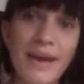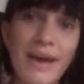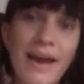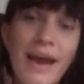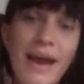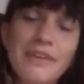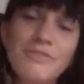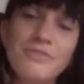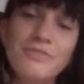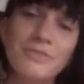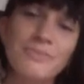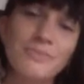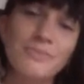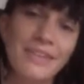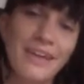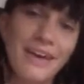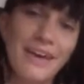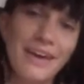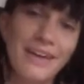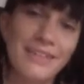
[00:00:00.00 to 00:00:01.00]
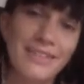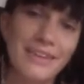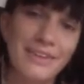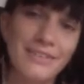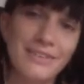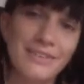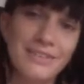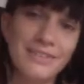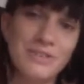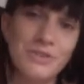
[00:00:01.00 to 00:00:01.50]
And from there,
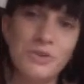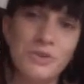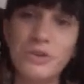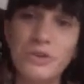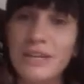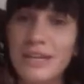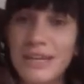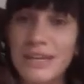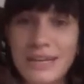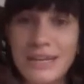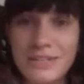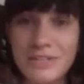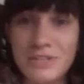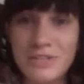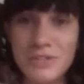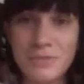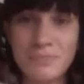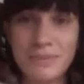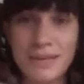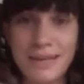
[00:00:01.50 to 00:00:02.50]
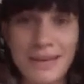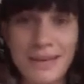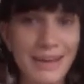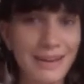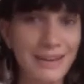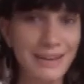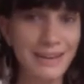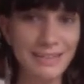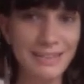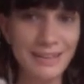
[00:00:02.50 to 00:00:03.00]
there is no need to be
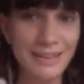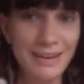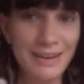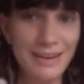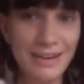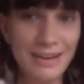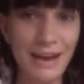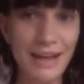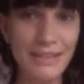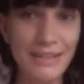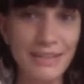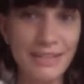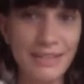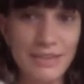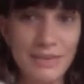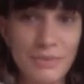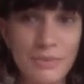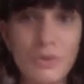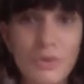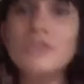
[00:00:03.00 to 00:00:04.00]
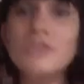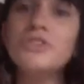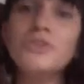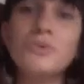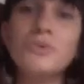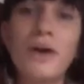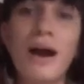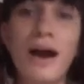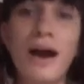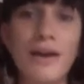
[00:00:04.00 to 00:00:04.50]
anything other than what
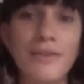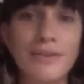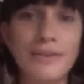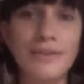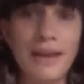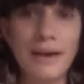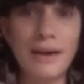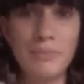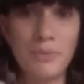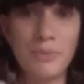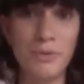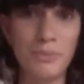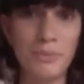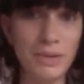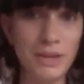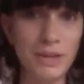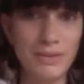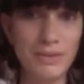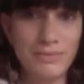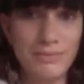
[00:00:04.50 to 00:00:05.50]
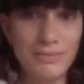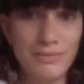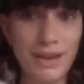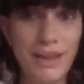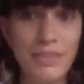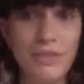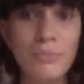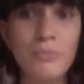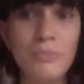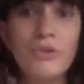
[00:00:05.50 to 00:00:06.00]
you are in that moment.
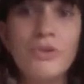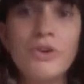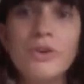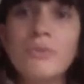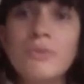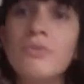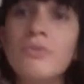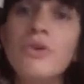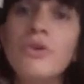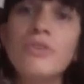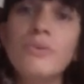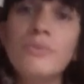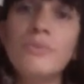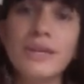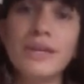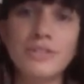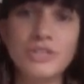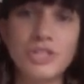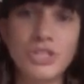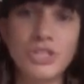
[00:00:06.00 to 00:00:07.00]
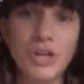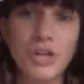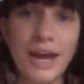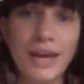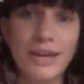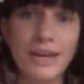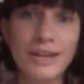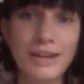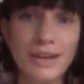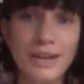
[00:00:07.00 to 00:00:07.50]
And the more and more that we can
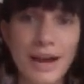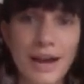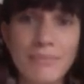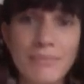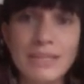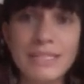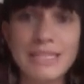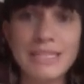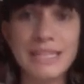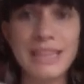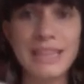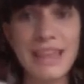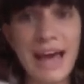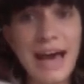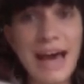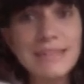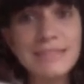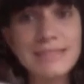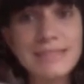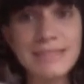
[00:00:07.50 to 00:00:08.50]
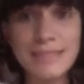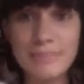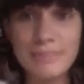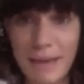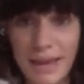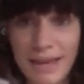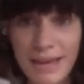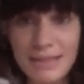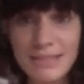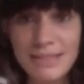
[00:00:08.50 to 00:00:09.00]
try and come into that
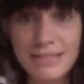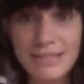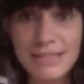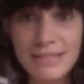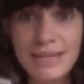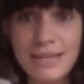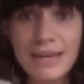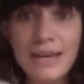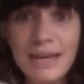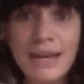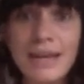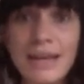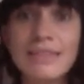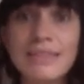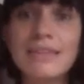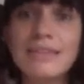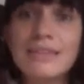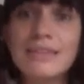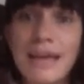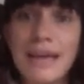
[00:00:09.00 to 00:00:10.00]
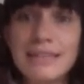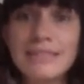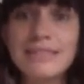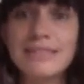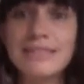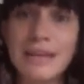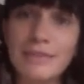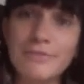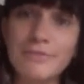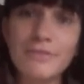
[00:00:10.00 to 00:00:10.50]
space, the less
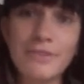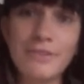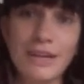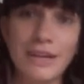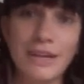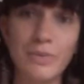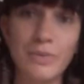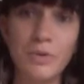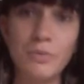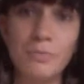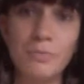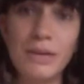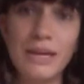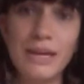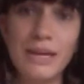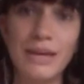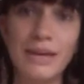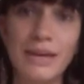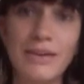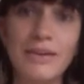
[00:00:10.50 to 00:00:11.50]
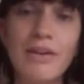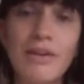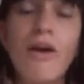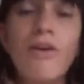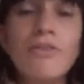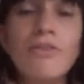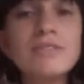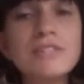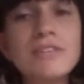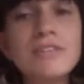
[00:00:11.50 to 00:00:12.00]
suffering will be
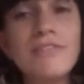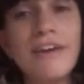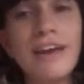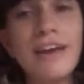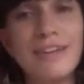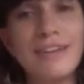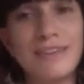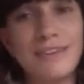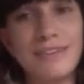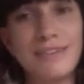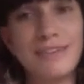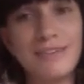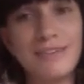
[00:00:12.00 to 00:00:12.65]
cultivated